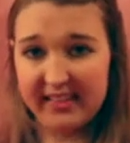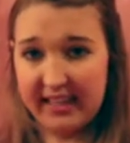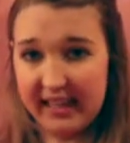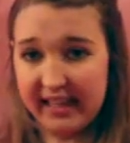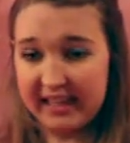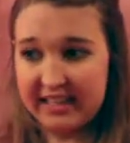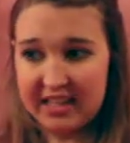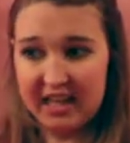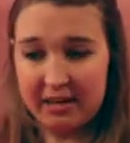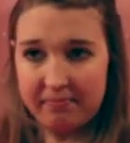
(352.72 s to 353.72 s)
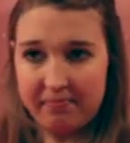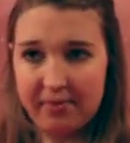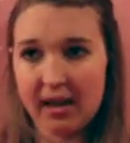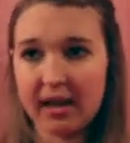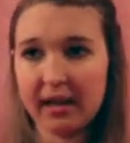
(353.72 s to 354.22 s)
do you like this chair?
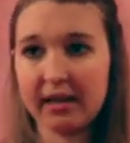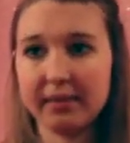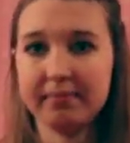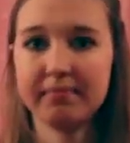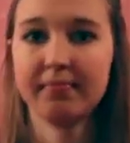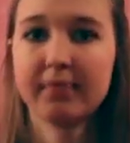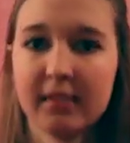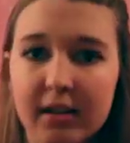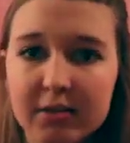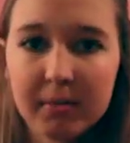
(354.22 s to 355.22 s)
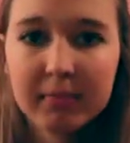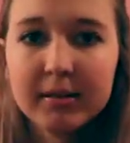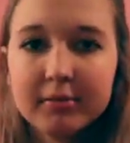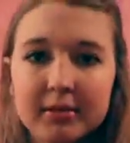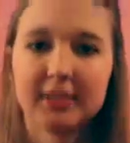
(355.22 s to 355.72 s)
I like it. That's
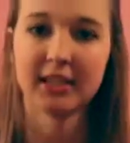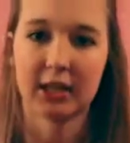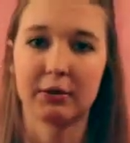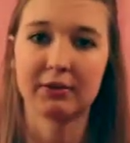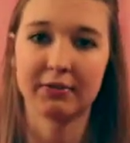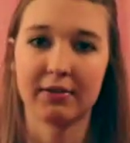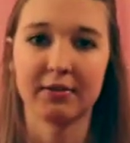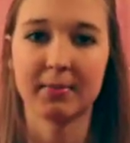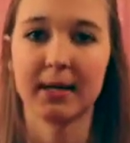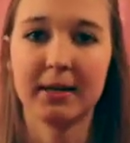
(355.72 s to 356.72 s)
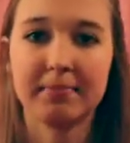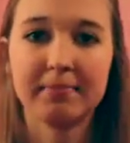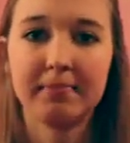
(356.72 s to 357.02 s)
probably really awkward for everybody.